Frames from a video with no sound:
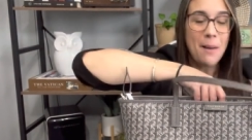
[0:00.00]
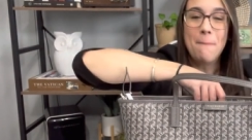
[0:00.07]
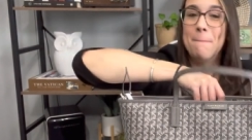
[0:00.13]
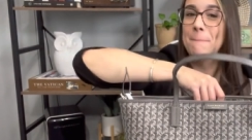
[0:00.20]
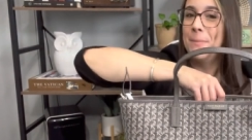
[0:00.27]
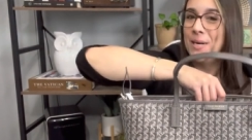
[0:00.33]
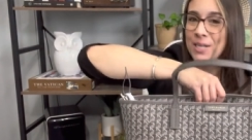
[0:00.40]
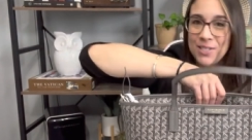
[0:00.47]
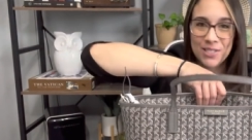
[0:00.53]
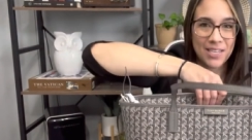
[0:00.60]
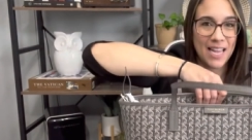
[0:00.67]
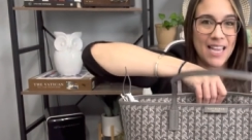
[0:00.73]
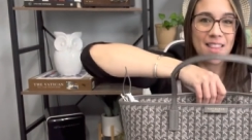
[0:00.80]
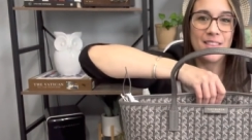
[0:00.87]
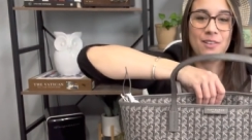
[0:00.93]
Much
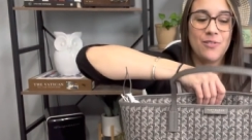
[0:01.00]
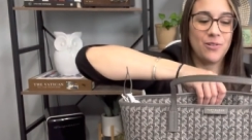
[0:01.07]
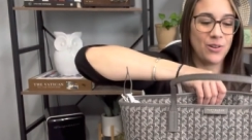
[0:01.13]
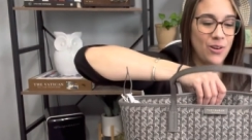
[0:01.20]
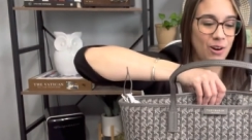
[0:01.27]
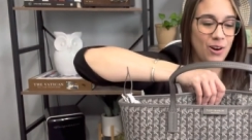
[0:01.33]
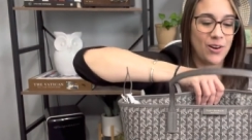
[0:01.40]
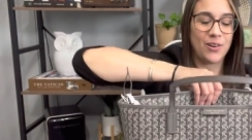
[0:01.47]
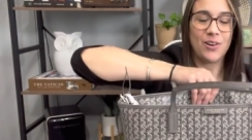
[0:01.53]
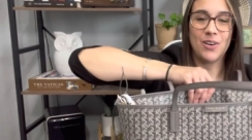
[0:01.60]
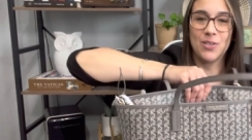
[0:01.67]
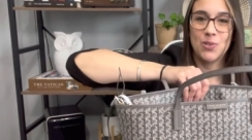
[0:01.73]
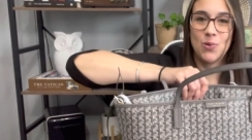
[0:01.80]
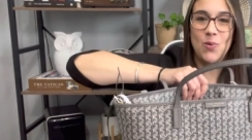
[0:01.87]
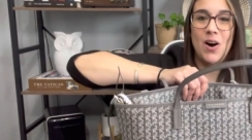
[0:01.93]
like the Goyard
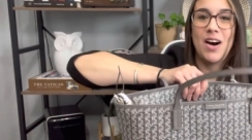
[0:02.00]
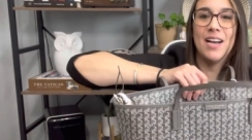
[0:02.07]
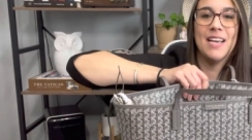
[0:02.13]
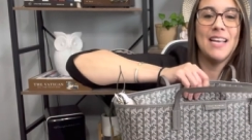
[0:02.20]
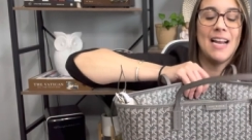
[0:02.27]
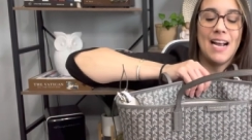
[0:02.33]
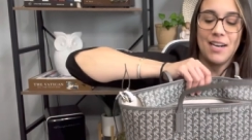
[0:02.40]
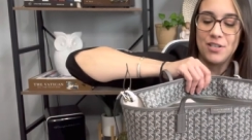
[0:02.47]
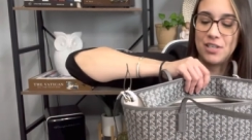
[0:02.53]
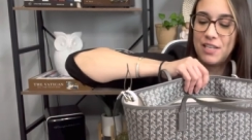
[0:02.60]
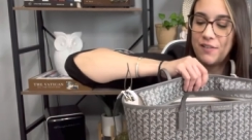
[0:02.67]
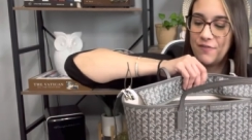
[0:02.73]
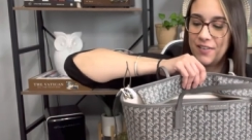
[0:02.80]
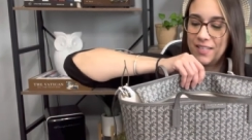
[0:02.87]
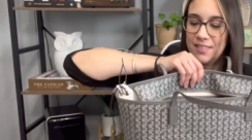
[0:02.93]
Artois, it
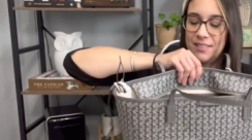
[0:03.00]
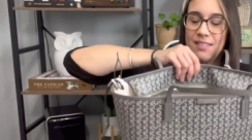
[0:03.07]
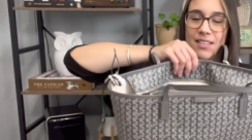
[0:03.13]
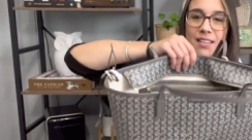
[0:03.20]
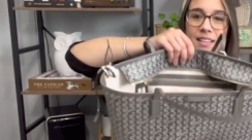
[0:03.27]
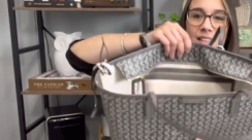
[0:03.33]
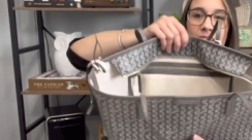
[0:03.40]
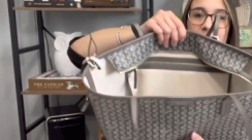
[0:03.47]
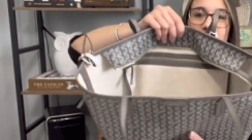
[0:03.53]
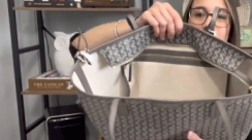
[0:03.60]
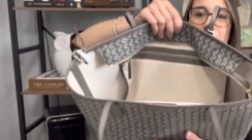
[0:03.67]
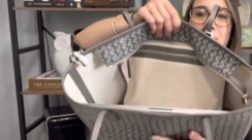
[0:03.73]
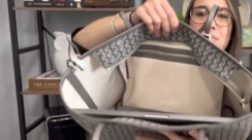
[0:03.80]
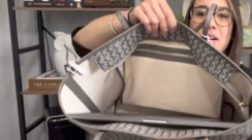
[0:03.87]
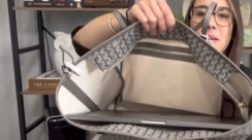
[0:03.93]
actually fits
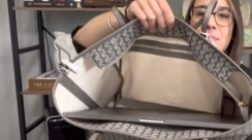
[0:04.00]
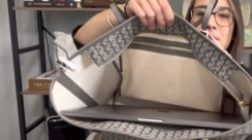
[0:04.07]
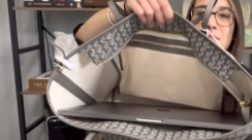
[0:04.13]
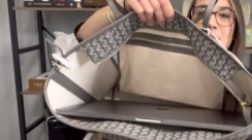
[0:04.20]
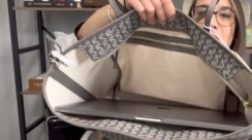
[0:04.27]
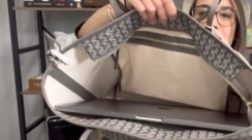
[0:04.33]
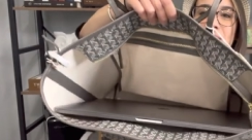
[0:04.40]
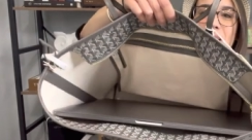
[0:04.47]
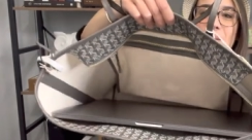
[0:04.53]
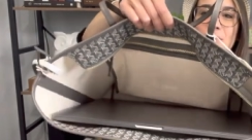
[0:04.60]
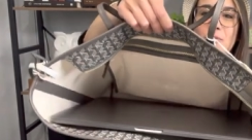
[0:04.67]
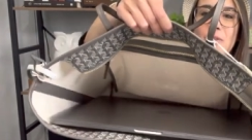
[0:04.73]
pretty much the same